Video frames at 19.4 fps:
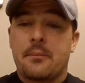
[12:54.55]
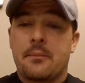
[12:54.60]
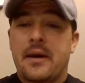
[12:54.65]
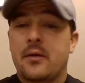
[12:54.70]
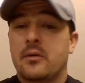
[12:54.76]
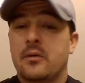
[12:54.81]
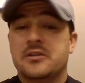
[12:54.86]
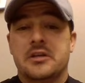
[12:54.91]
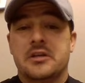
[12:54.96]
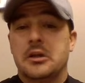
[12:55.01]

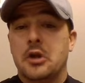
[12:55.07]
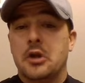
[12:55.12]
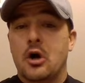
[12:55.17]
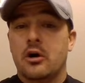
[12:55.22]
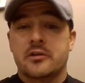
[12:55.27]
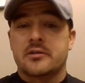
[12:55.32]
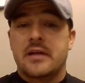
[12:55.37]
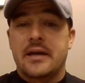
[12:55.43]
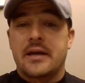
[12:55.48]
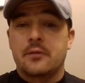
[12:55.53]
mine wasn't a
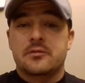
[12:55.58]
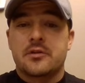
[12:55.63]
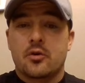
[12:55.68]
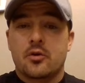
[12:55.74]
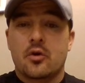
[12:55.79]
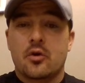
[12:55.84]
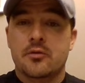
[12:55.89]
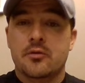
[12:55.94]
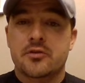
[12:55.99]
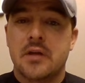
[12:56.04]
long slide, it was a
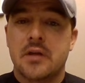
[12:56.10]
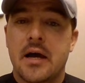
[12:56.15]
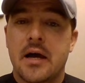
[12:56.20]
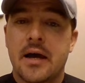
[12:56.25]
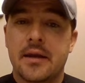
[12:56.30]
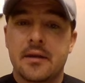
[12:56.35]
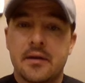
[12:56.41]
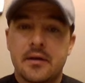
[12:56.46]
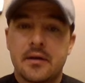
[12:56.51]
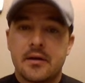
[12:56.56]
normal
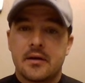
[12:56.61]
slide.